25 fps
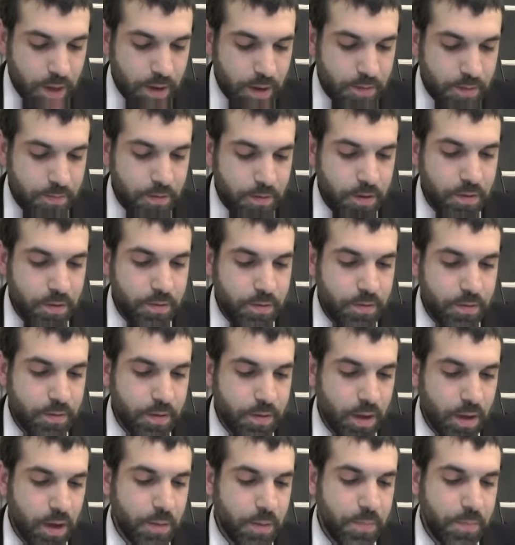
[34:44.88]
in
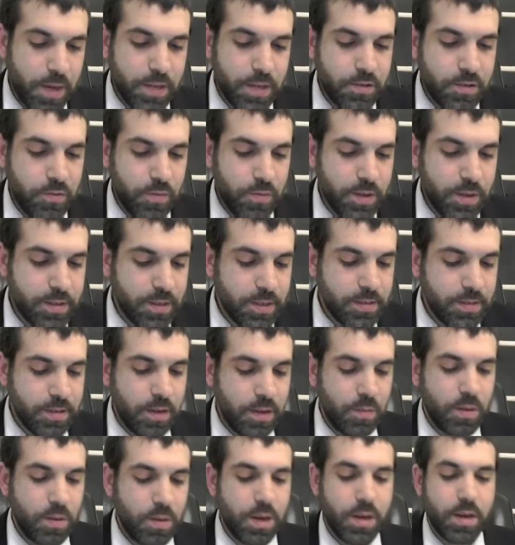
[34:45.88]
verse on page
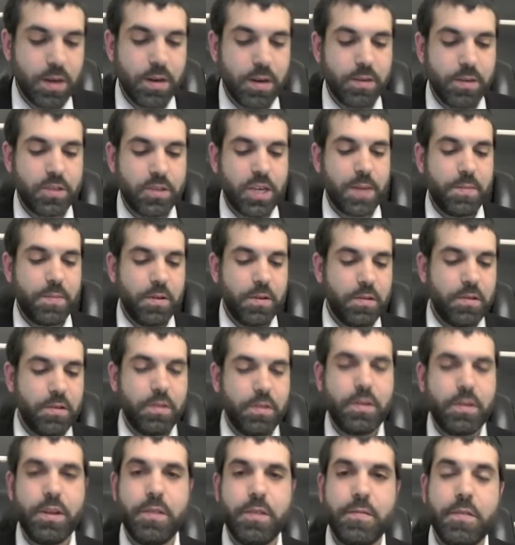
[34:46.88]
361, chapter
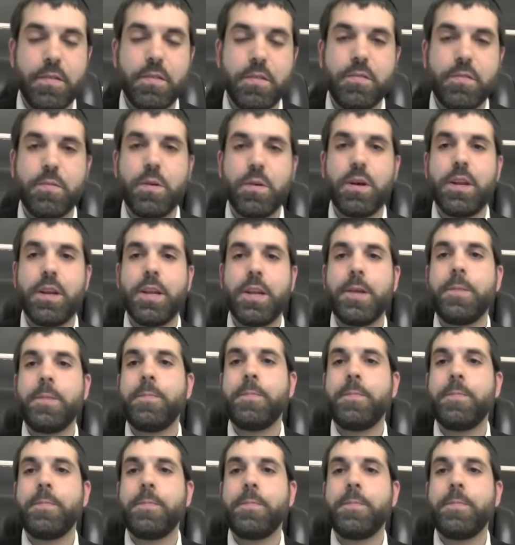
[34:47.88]
13, verse 1,